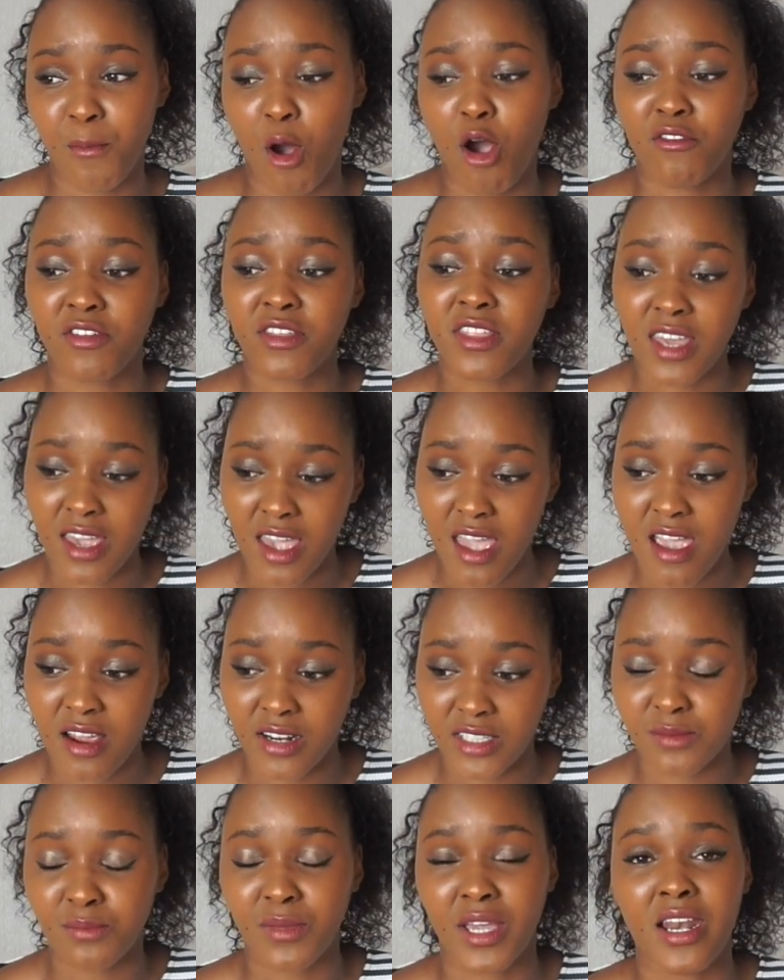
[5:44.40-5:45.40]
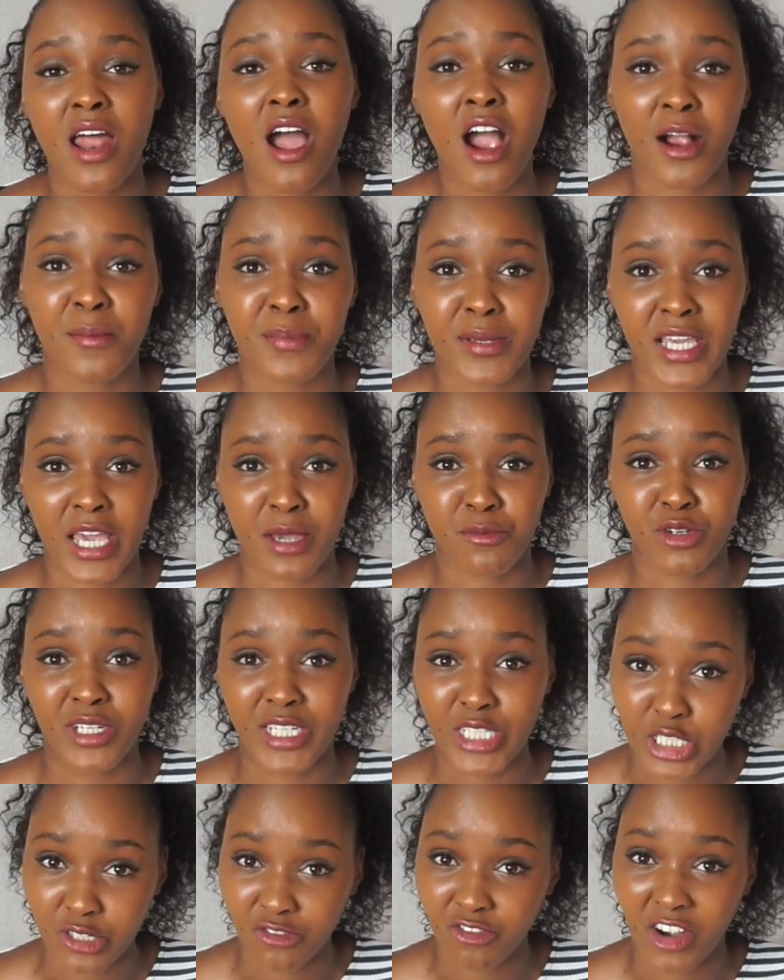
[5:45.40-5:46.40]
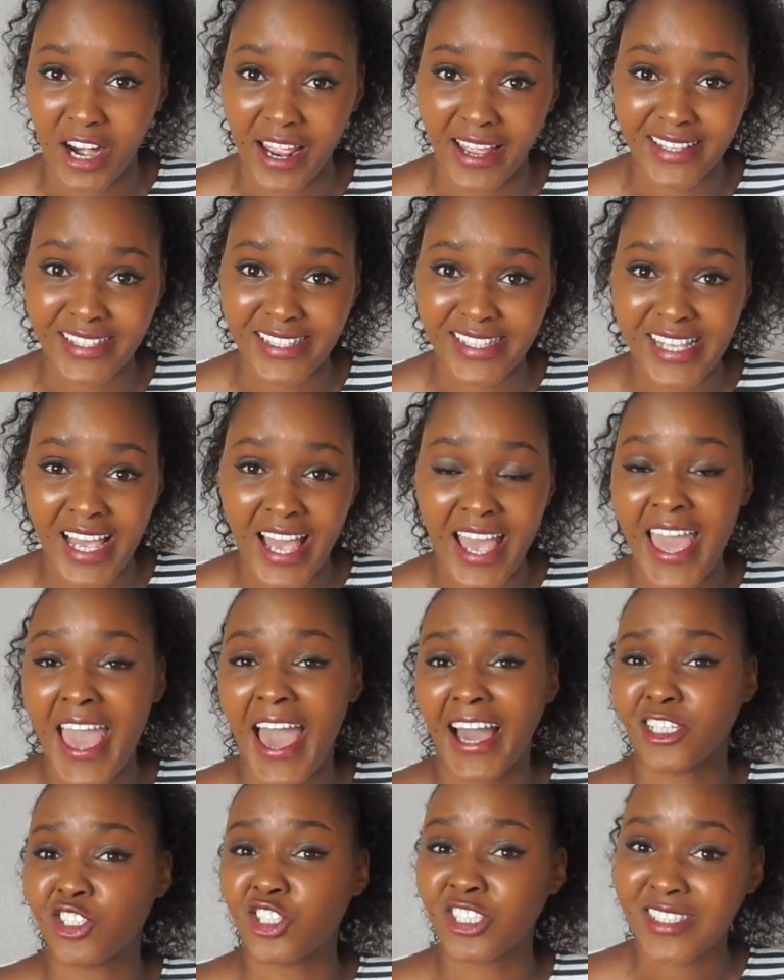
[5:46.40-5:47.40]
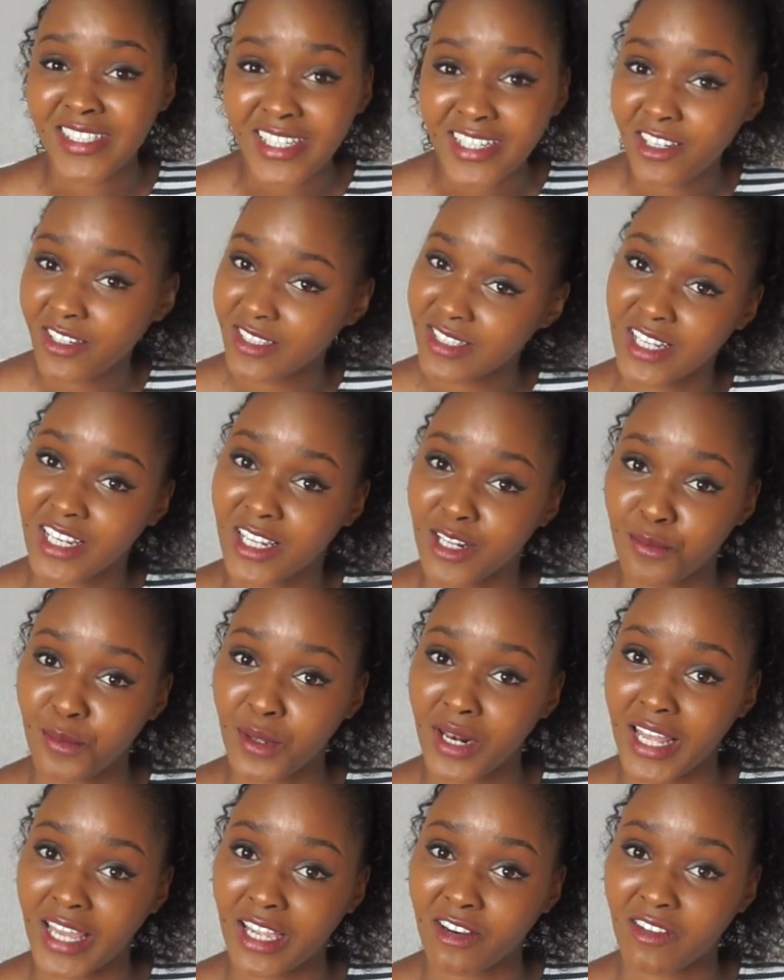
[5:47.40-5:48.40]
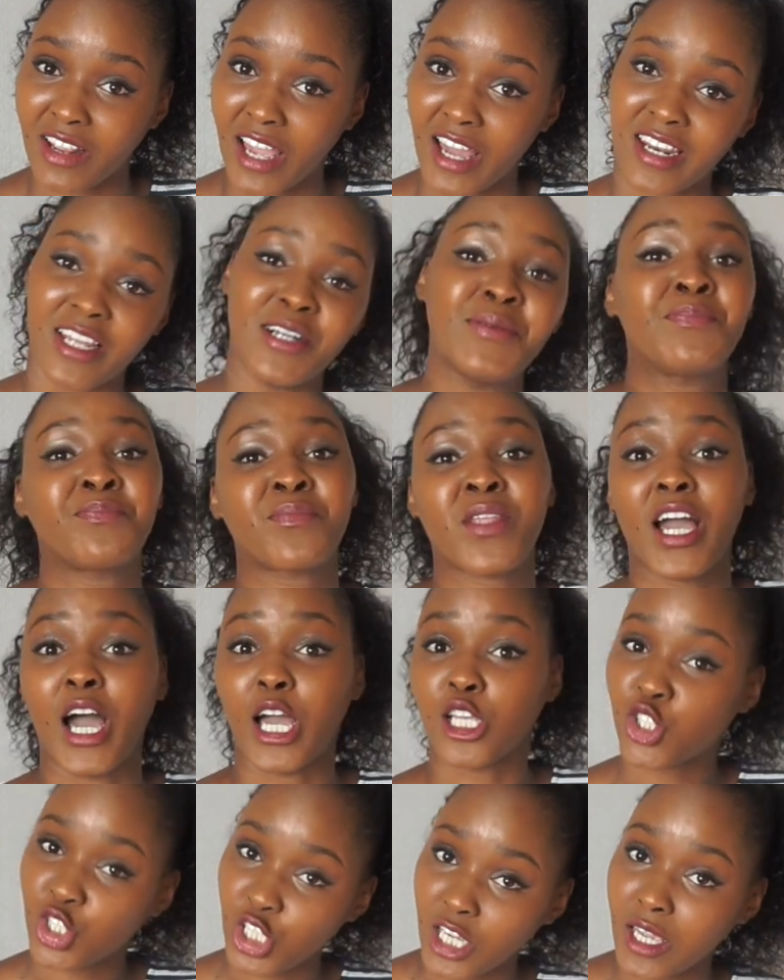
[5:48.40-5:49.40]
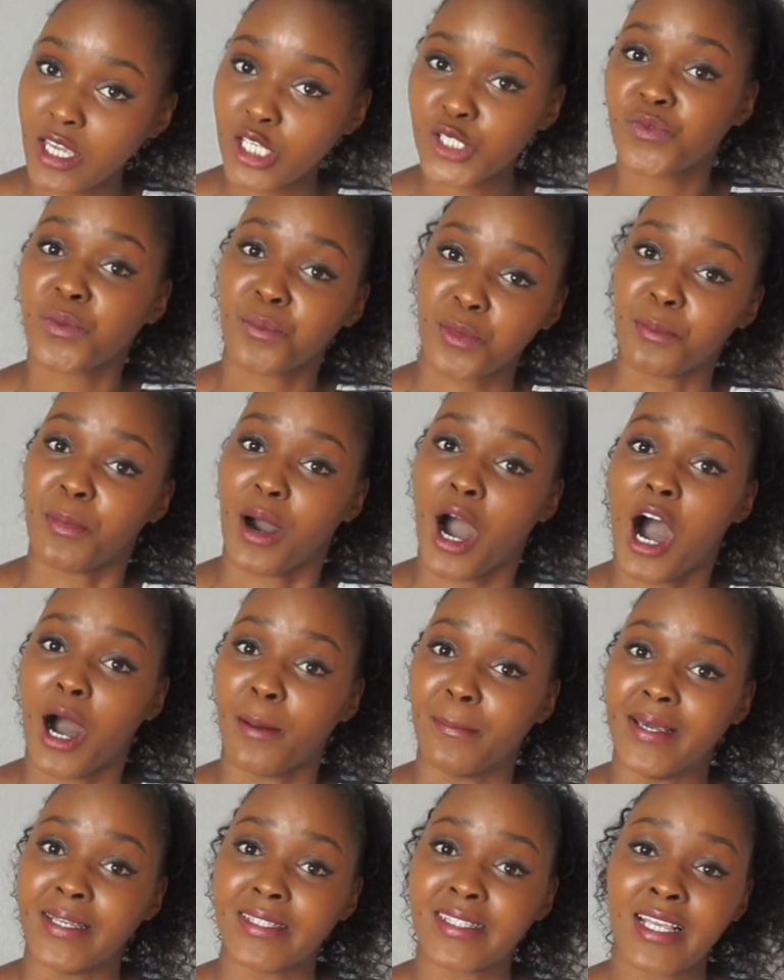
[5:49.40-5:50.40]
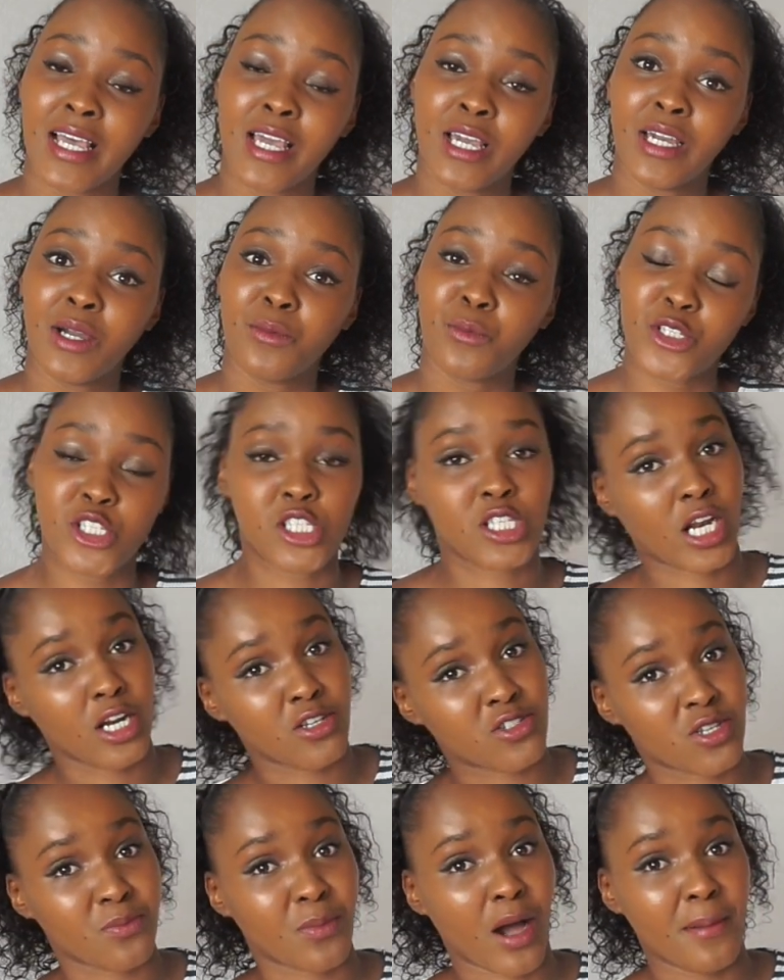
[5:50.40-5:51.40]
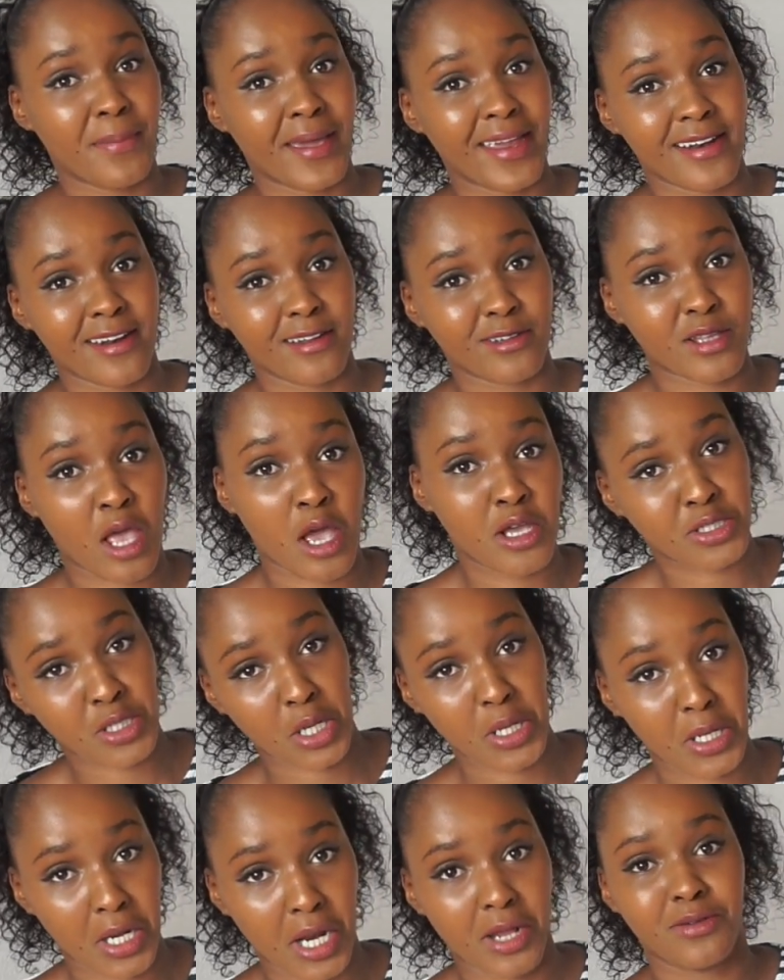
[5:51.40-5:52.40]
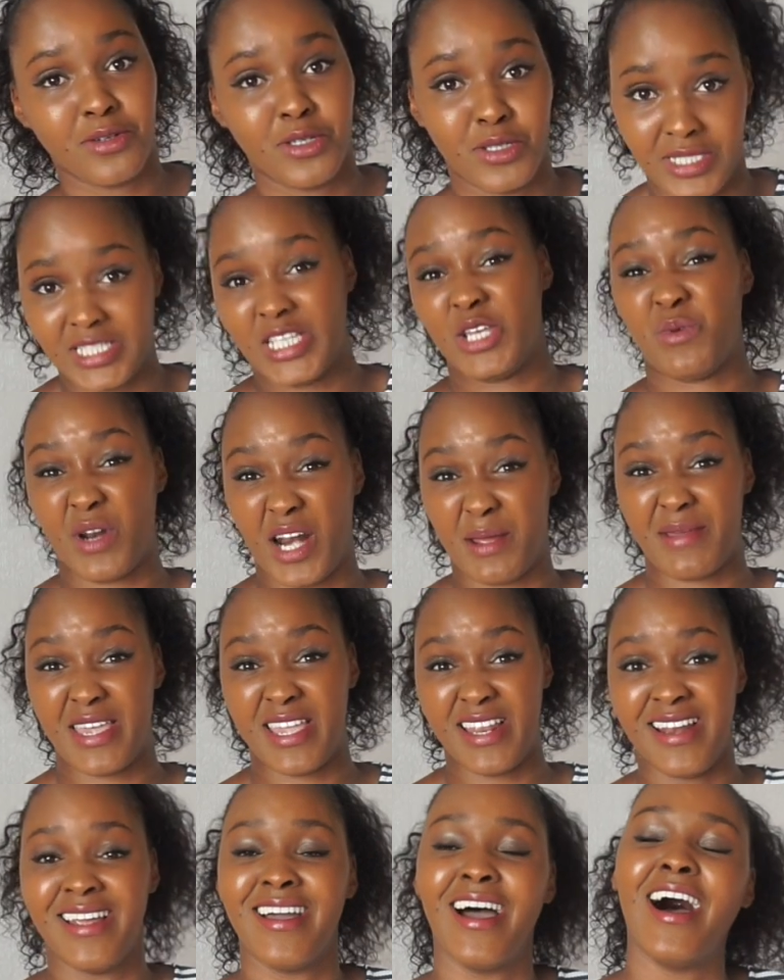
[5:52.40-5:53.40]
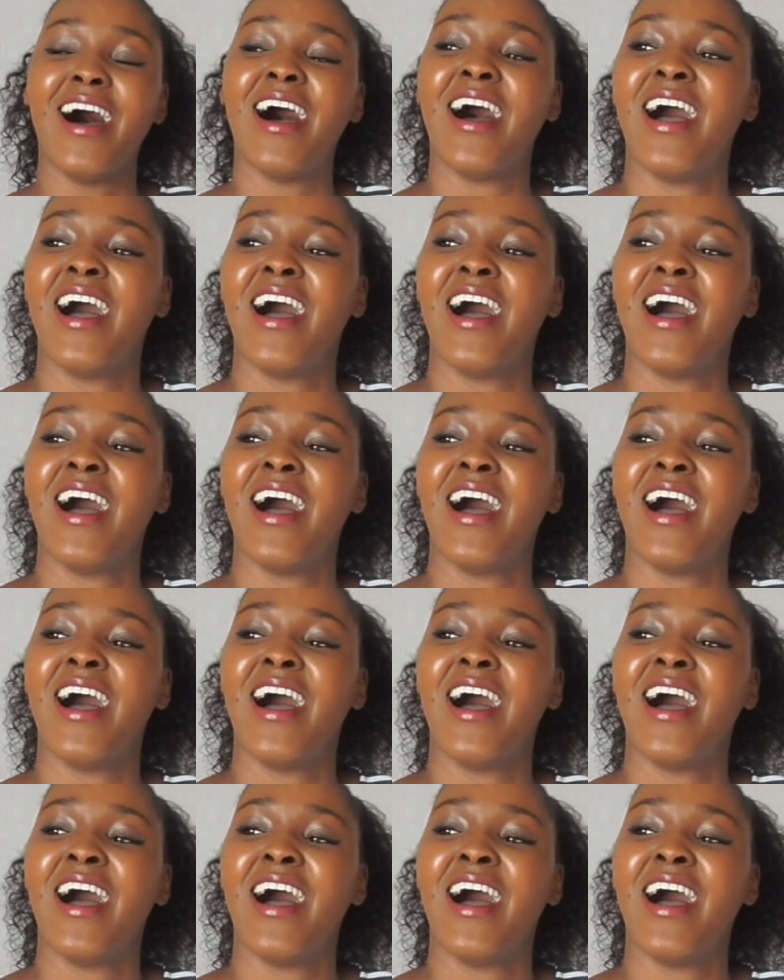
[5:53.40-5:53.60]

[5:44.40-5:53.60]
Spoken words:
over the years me and her became really good friends, and she still looks a little bit like Rihanna, and she is from the Bahamas, which is close to Barbados, so you see what I mean.